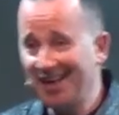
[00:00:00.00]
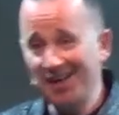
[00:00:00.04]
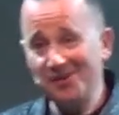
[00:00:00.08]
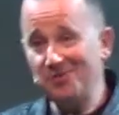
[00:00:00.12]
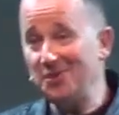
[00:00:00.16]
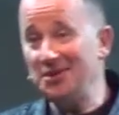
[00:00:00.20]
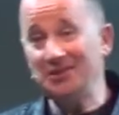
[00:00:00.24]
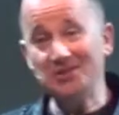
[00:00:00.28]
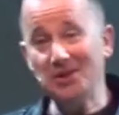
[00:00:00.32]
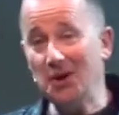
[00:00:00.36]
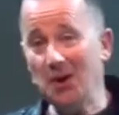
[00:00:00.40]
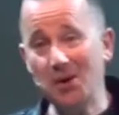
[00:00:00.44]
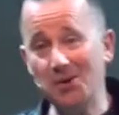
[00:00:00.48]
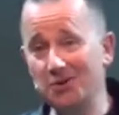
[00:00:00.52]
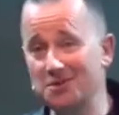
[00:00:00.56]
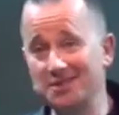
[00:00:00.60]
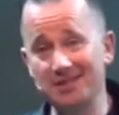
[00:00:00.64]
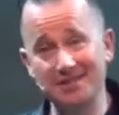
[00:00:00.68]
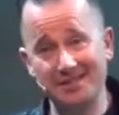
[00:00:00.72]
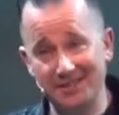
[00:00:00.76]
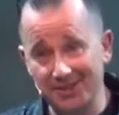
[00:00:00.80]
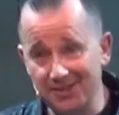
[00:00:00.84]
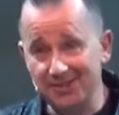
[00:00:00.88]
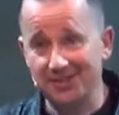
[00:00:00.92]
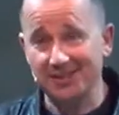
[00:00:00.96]
we don't,
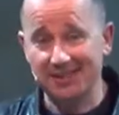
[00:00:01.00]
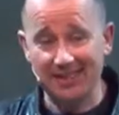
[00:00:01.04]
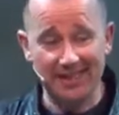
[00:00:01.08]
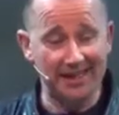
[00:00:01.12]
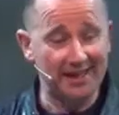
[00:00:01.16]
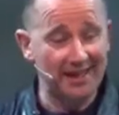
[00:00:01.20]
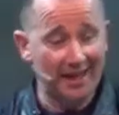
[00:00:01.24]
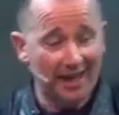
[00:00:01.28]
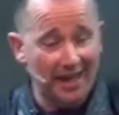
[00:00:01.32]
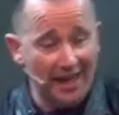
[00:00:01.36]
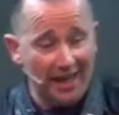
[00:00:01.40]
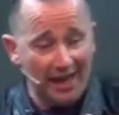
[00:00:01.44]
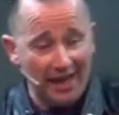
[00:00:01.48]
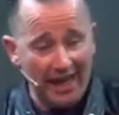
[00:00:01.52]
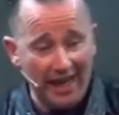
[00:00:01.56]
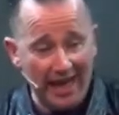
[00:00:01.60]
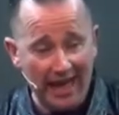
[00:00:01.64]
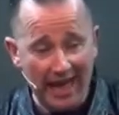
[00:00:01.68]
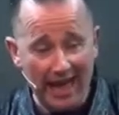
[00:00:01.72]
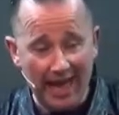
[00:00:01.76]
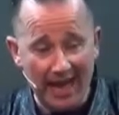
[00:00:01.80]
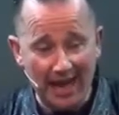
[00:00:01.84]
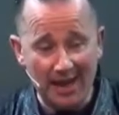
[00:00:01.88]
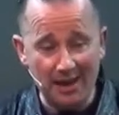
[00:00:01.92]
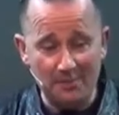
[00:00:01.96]
seriously.
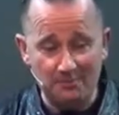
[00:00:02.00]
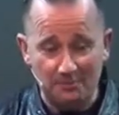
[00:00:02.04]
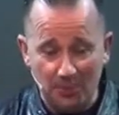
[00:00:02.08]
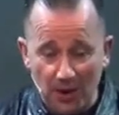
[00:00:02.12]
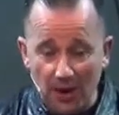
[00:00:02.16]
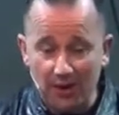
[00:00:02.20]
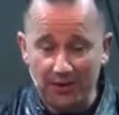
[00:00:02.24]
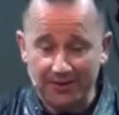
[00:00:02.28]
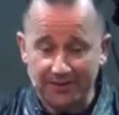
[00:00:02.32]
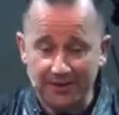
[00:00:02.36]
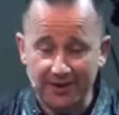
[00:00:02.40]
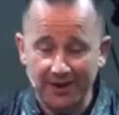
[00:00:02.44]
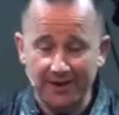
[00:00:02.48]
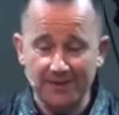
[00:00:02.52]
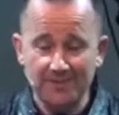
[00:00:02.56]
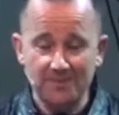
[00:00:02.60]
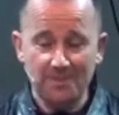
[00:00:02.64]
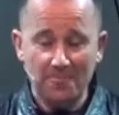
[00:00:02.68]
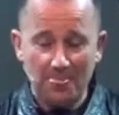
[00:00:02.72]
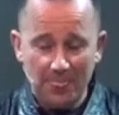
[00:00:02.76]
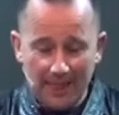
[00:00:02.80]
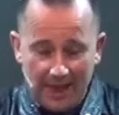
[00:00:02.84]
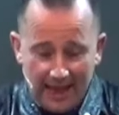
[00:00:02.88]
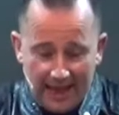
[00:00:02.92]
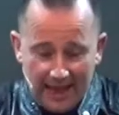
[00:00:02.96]
Uh, but
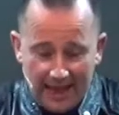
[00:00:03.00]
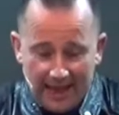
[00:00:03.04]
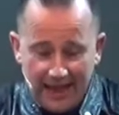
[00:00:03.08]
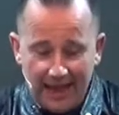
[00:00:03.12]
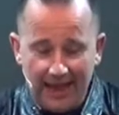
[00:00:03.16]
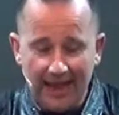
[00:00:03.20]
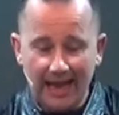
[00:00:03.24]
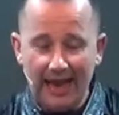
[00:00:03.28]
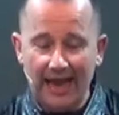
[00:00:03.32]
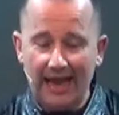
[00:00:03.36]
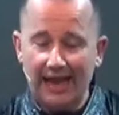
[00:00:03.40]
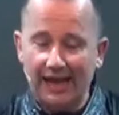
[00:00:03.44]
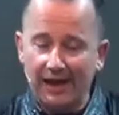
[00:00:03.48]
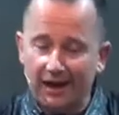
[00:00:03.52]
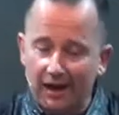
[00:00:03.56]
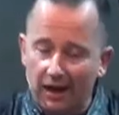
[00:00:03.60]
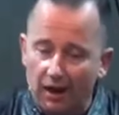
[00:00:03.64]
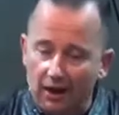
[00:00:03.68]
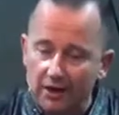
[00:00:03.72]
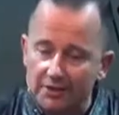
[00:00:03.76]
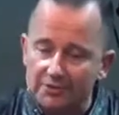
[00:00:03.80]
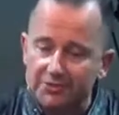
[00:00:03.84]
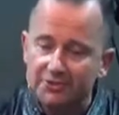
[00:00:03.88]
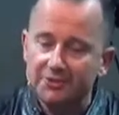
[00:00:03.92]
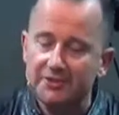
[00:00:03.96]

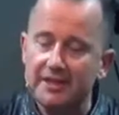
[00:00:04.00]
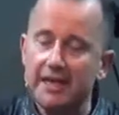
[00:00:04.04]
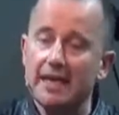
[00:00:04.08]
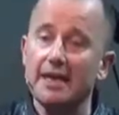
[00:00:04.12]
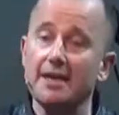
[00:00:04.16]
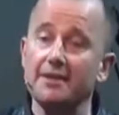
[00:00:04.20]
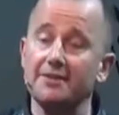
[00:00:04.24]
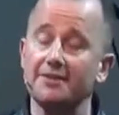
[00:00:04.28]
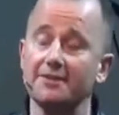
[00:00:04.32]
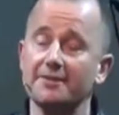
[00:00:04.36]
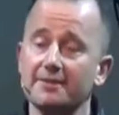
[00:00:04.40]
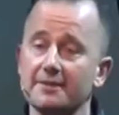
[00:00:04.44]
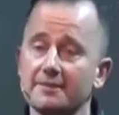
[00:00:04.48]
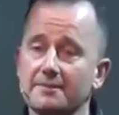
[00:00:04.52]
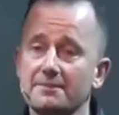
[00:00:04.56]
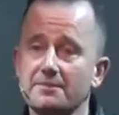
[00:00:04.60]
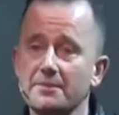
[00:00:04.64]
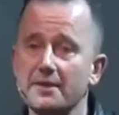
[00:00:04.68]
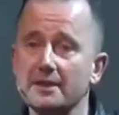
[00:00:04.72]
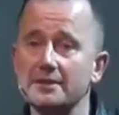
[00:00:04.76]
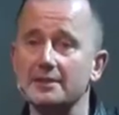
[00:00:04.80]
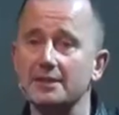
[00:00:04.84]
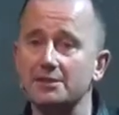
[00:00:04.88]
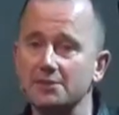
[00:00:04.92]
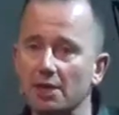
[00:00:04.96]
underneath
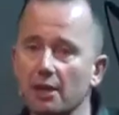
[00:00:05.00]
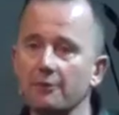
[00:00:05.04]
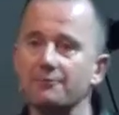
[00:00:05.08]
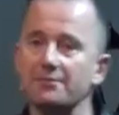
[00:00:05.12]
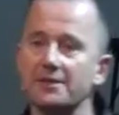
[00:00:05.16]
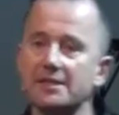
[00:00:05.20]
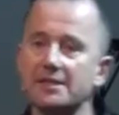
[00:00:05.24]
the tough